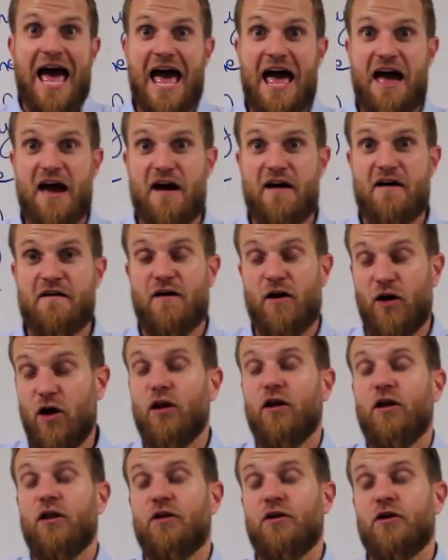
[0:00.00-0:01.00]
Uh,
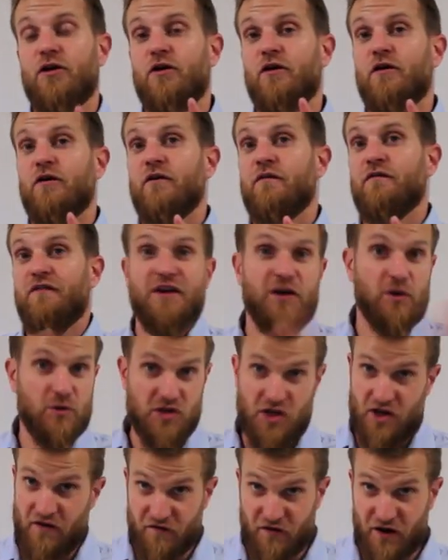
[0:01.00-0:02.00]
all the
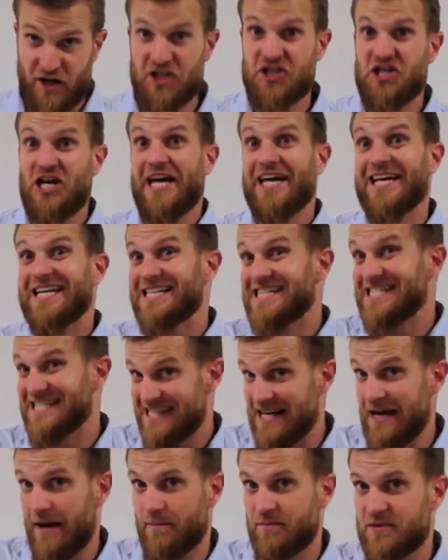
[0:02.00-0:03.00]
videos are in French
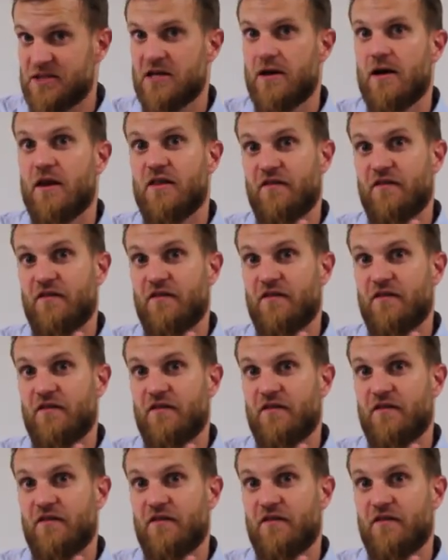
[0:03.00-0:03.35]
except